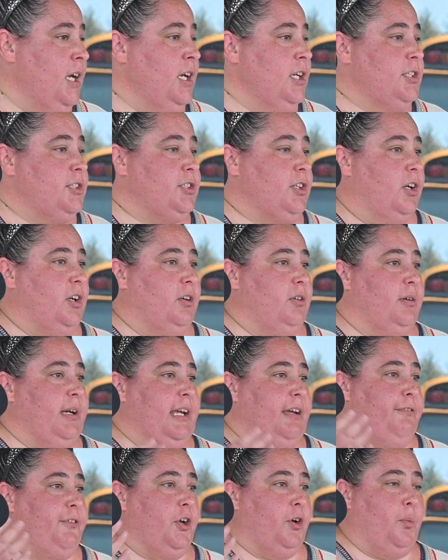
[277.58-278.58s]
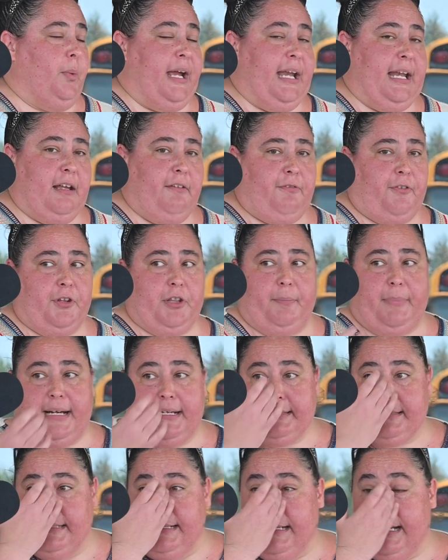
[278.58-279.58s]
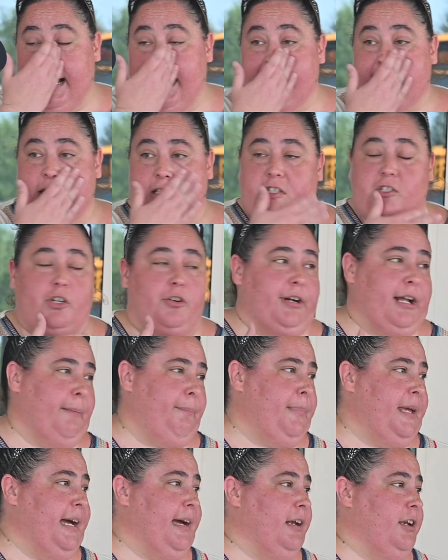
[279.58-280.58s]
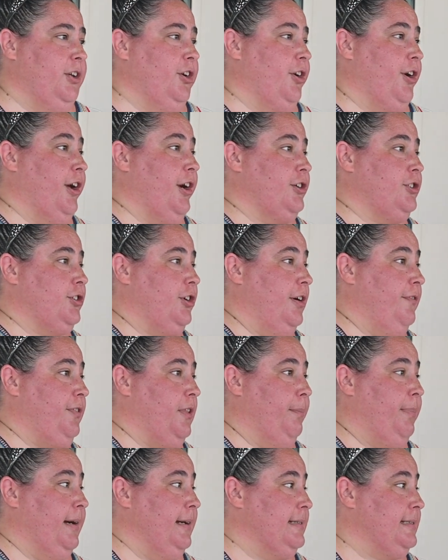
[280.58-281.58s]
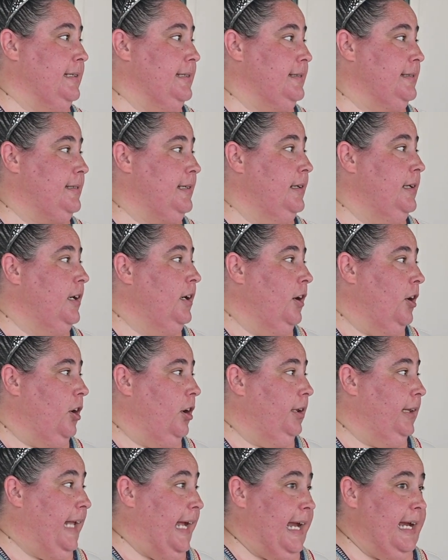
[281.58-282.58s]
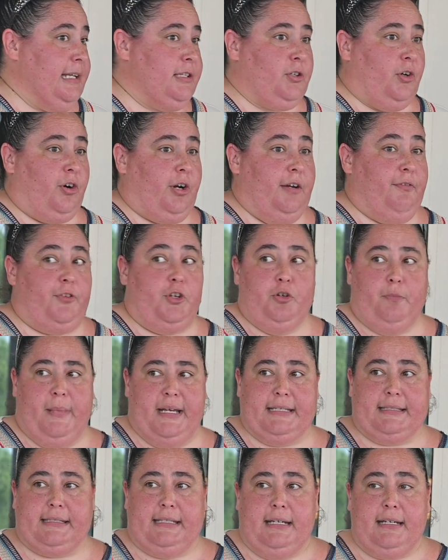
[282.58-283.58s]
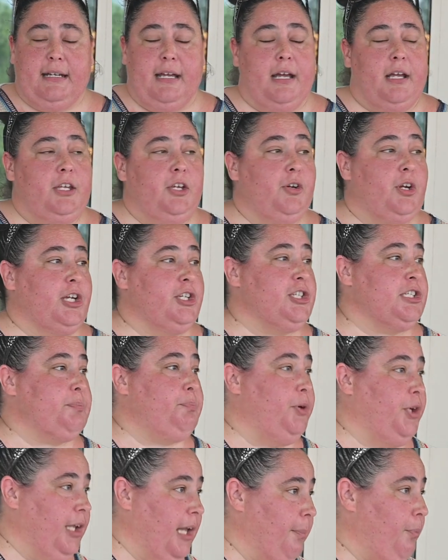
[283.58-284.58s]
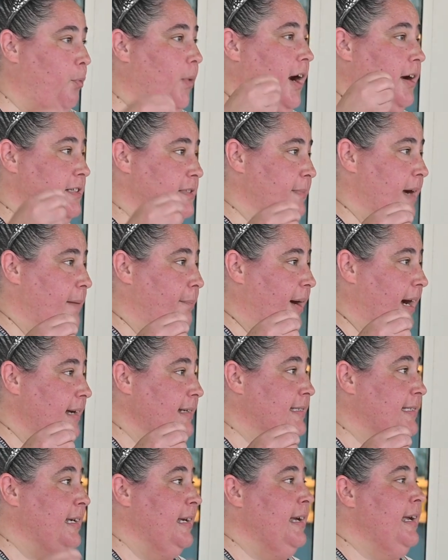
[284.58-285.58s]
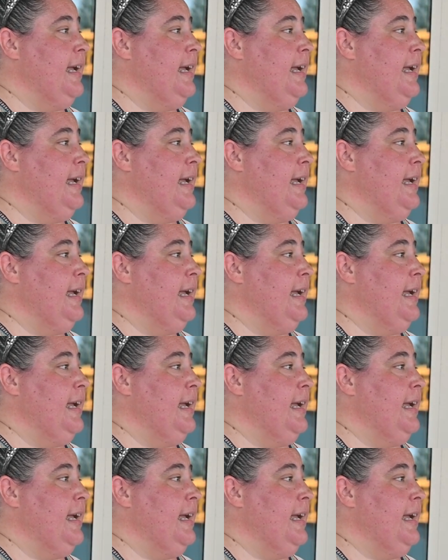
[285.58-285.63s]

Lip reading: So if you're waiting for the bus and it hasn't showed up yet and you're not sure if the bus is late or if you missed it, you can just pull up "Where's my bus?"